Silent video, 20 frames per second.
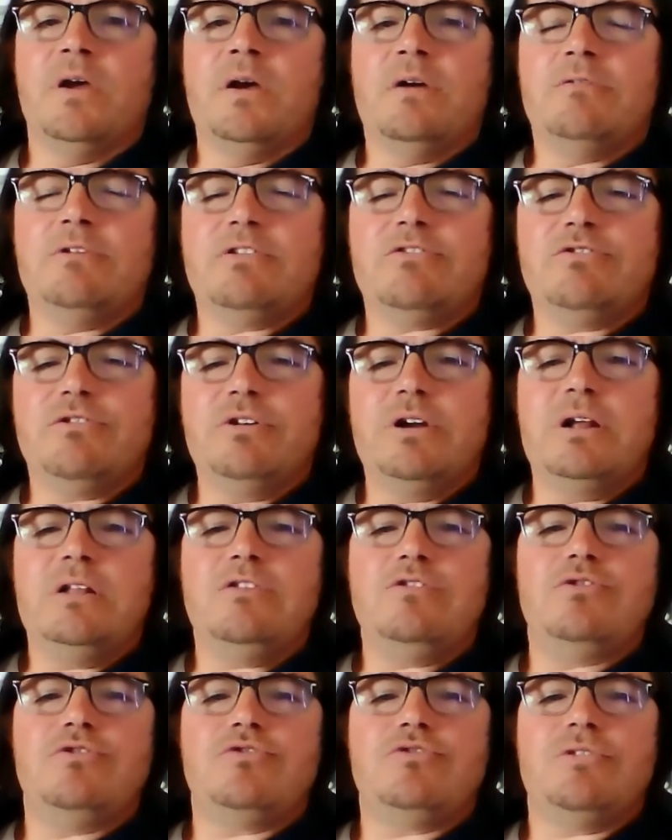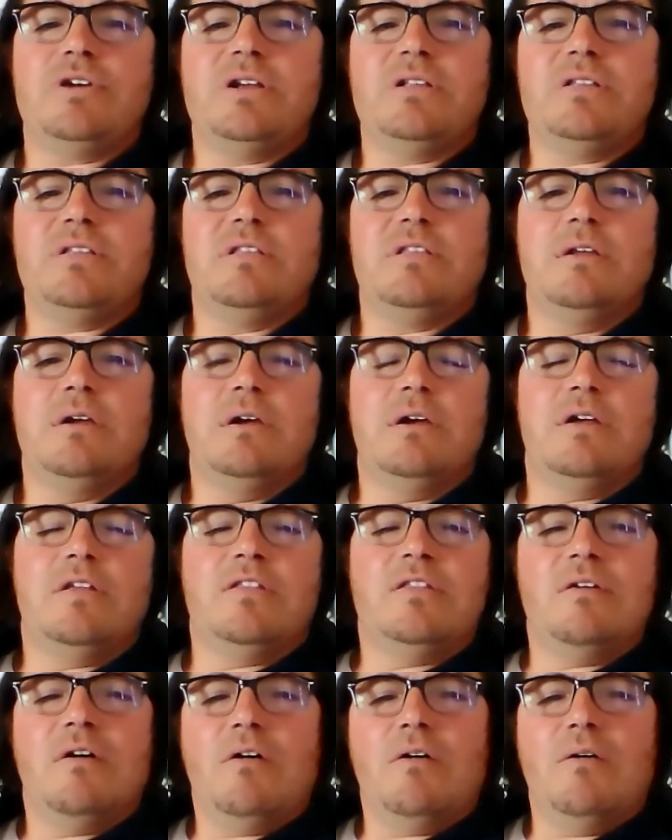returning to tread
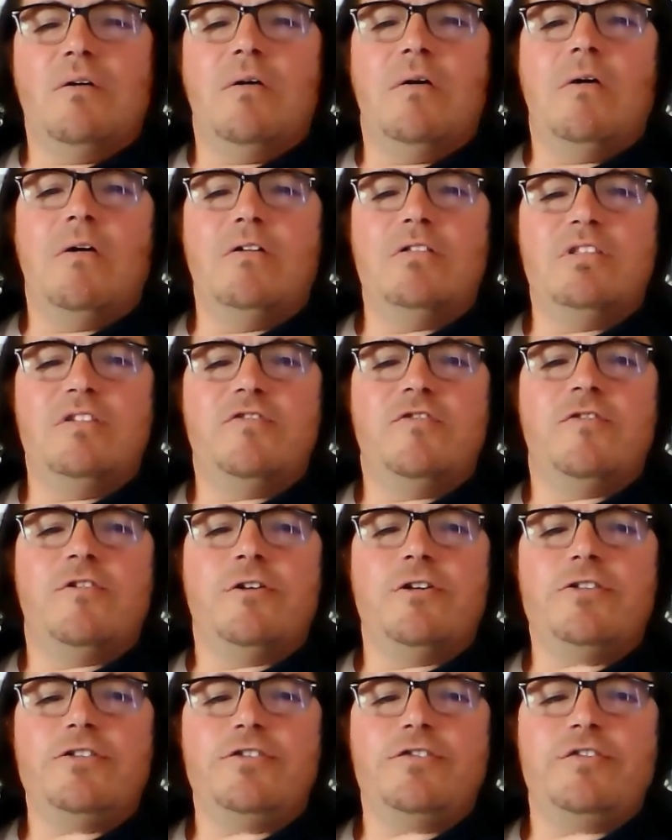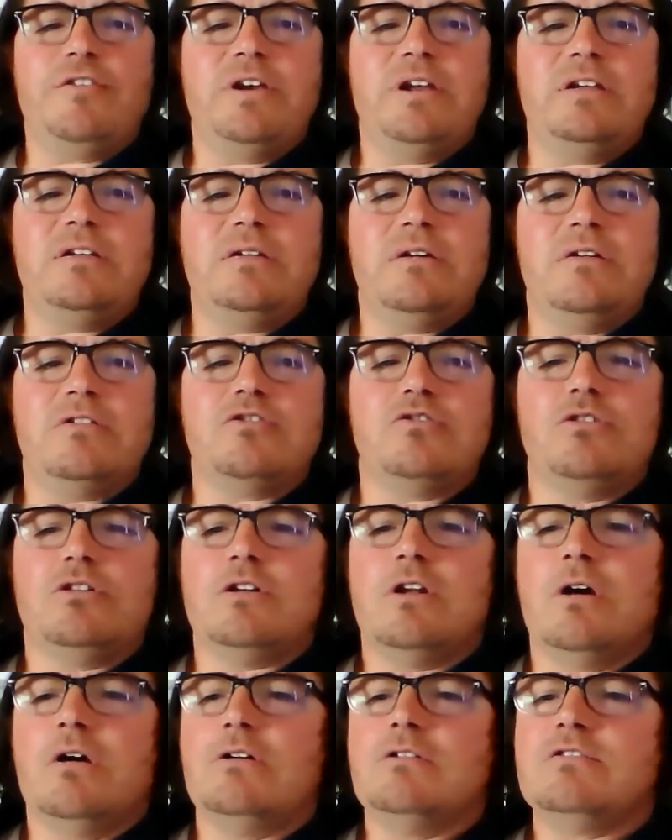on the 4th string to
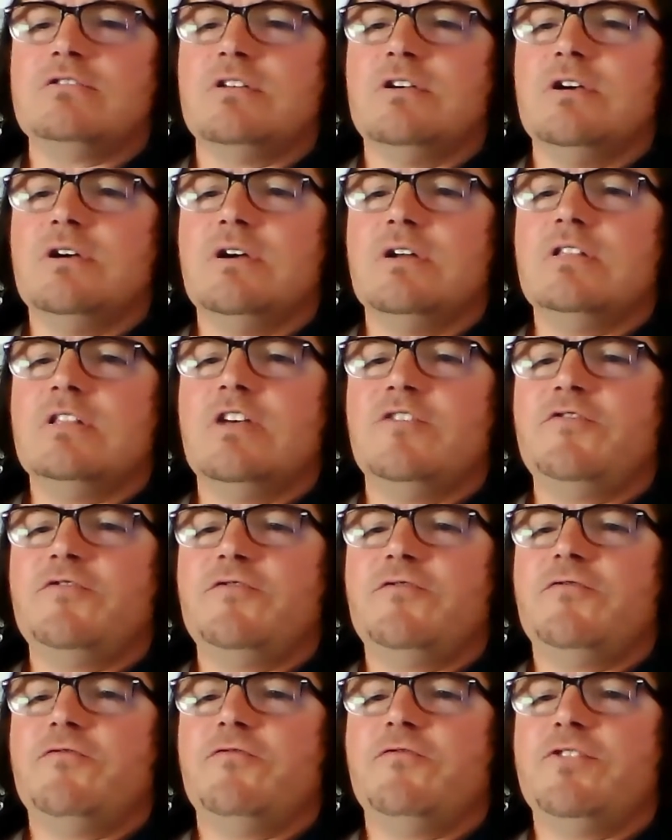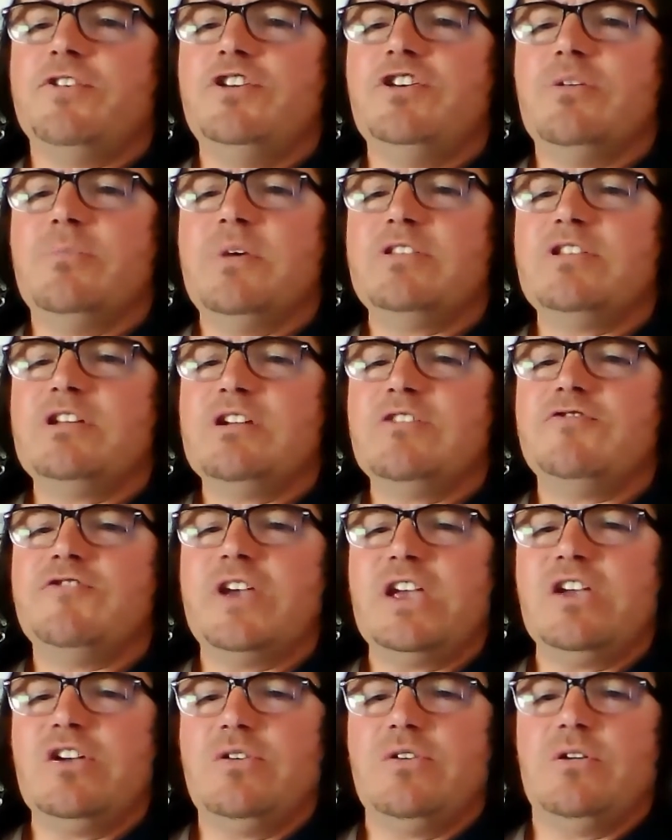close the geometric
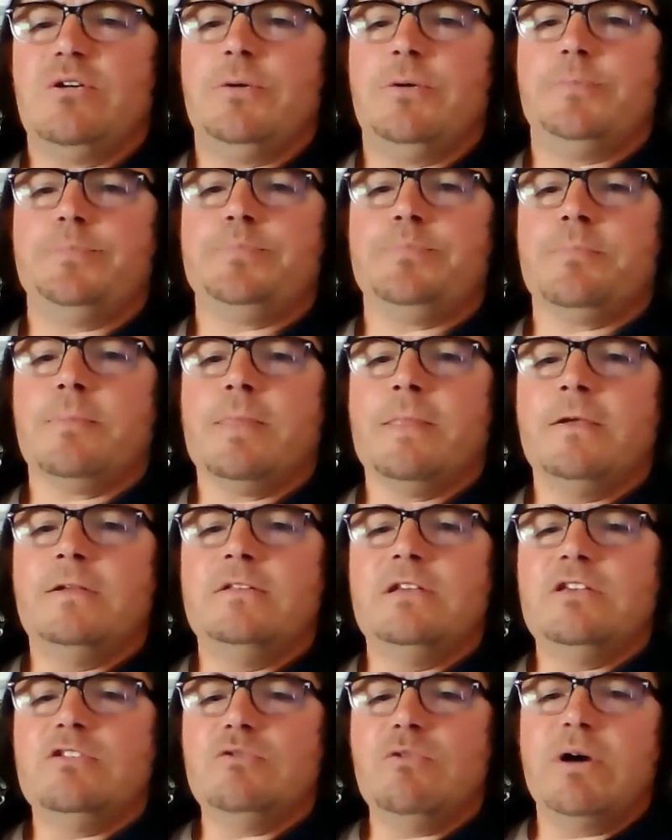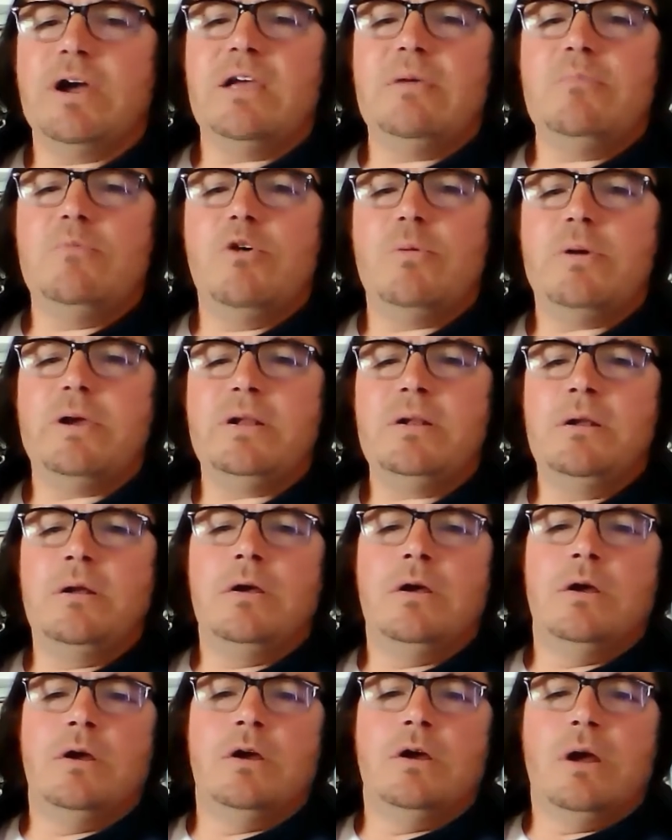figure. In this way, moving
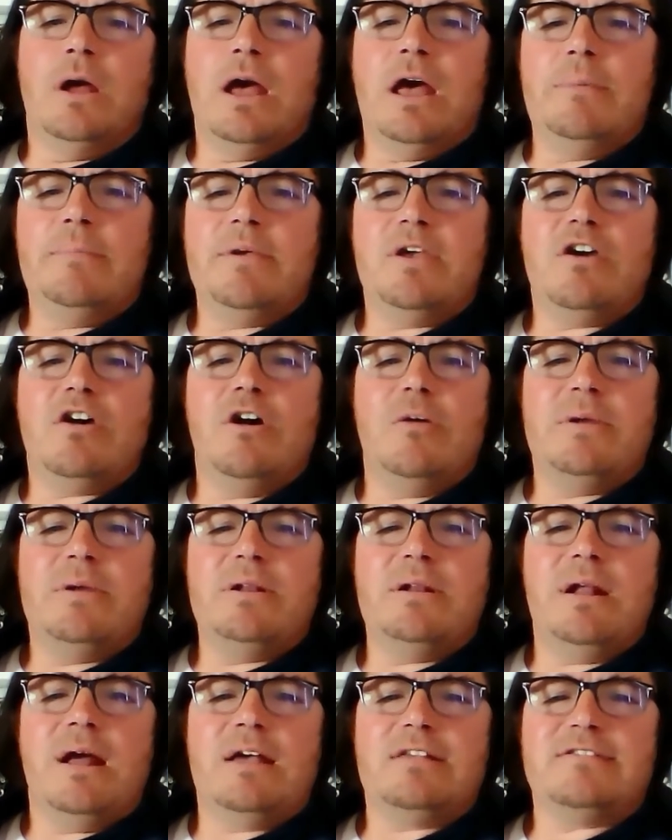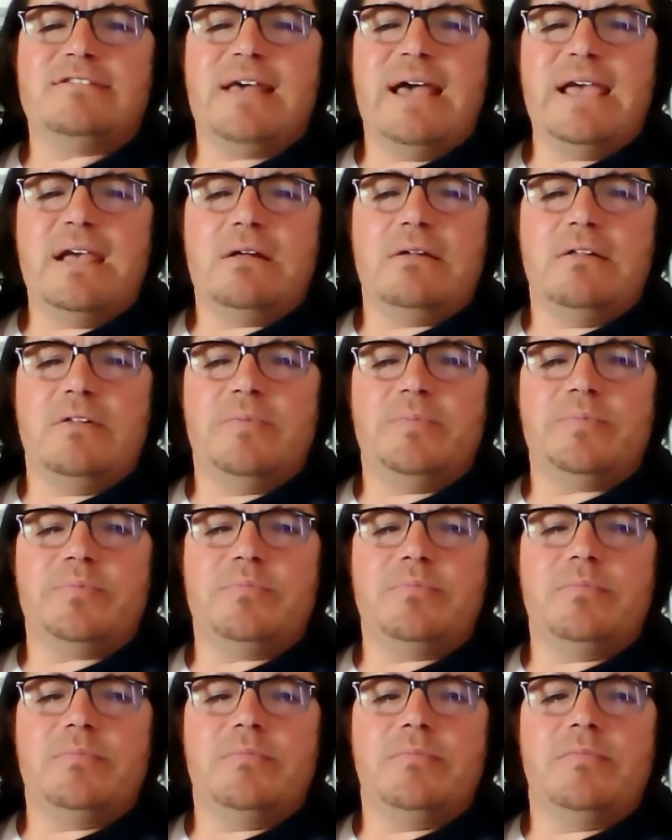and becoming a
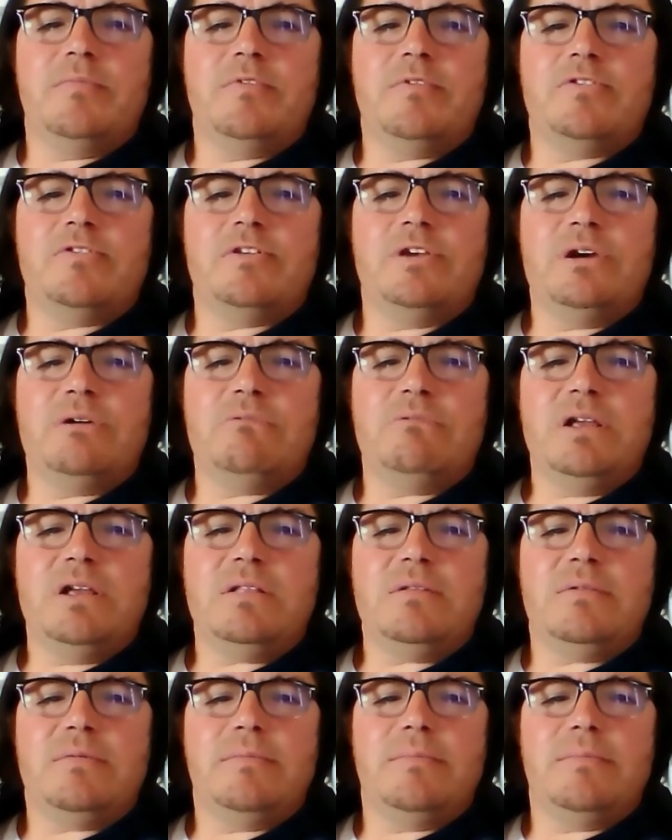circuit